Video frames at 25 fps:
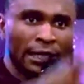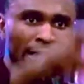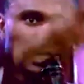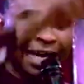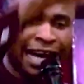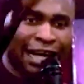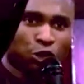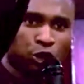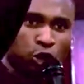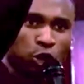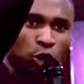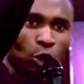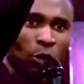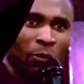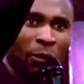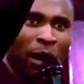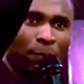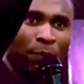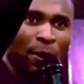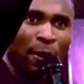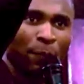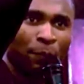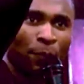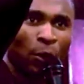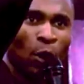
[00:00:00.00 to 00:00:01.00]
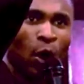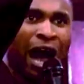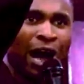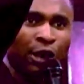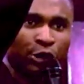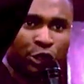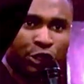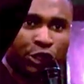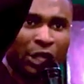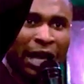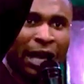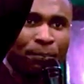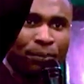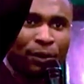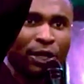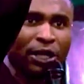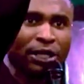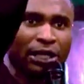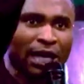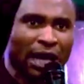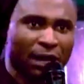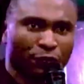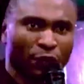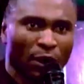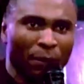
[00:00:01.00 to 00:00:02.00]
There are two more people outside.
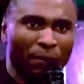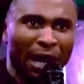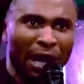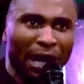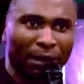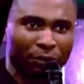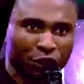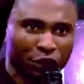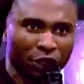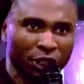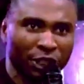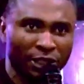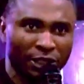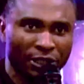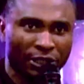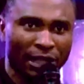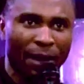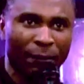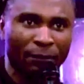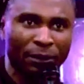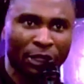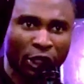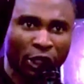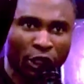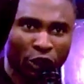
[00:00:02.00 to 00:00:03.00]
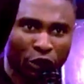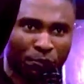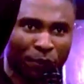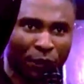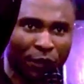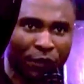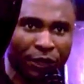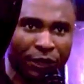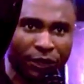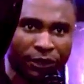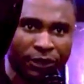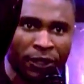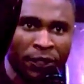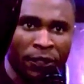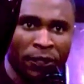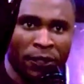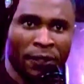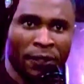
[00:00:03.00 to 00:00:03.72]
Bring them for me. I'm seeing them in the spirit.